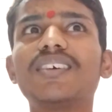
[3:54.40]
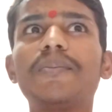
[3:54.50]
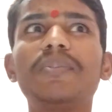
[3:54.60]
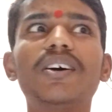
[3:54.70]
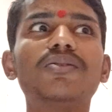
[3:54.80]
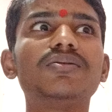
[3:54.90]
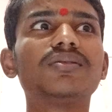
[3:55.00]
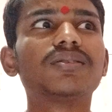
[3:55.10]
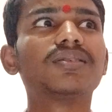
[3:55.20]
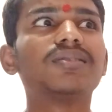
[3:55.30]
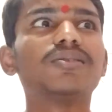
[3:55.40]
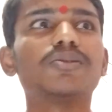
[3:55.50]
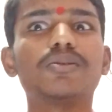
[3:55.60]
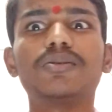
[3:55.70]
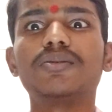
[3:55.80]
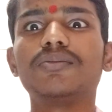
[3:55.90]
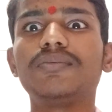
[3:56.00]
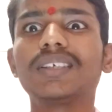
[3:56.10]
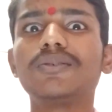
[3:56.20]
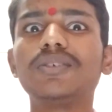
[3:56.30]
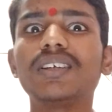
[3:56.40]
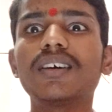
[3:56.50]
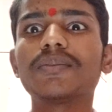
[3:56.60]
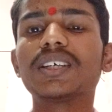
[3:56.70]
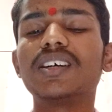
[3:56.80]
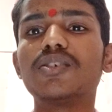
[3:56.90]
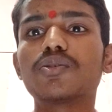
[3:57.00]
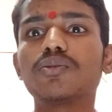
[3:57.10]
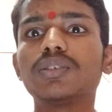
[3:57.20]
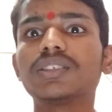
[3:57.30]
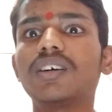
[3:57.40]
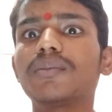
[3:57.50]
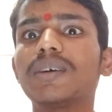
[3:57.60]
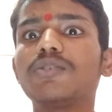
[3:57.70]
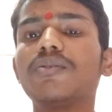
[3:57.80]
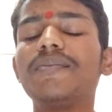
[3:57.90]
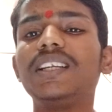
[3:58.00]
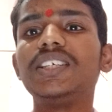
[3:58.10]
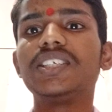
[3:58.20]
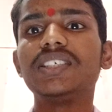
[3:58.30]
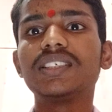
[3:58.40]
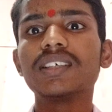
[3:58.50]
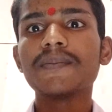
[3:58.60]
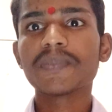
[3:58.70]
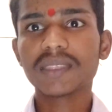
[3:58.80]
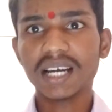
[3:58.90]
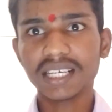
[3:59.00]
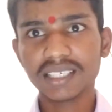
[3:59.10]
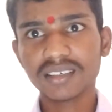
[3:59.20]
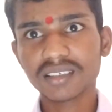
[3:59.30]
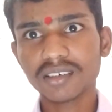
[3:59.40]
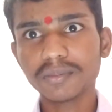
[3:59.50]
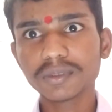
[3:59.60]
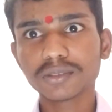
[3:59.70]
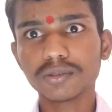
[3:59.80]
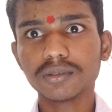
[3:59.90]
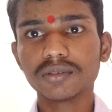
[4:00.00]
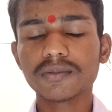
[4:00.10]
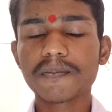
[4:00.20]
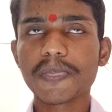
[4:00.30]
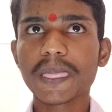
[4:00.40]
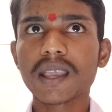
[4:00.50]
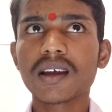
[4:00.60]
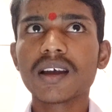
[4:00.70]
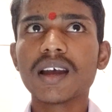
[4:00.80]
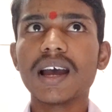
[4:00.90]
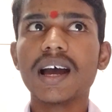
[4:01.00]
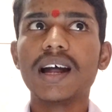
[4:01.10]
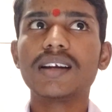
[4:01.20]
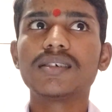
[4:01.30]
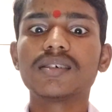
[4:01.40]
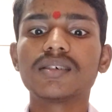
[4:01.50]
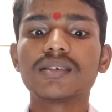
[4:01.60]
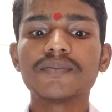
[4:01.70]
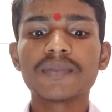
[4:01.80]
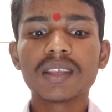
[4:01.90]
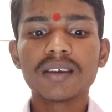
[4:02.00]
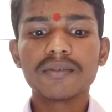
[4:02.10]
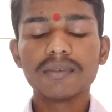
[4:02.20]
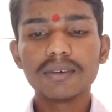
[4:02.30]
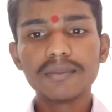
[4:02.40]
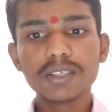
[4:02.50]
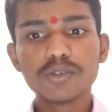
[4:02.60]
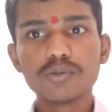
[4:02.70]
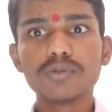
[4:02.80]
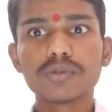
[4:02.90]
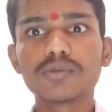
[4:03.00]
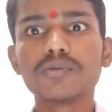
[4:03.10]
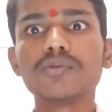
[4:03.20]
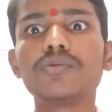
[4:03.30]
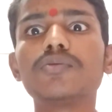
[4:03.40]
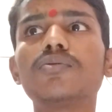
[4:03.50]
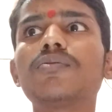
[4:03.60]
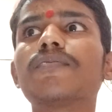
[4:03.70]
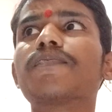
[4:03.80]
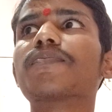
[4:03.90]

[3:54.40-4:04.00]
up downs, so we could not be controls or maneuverabilities at aircraft. So and we will be used to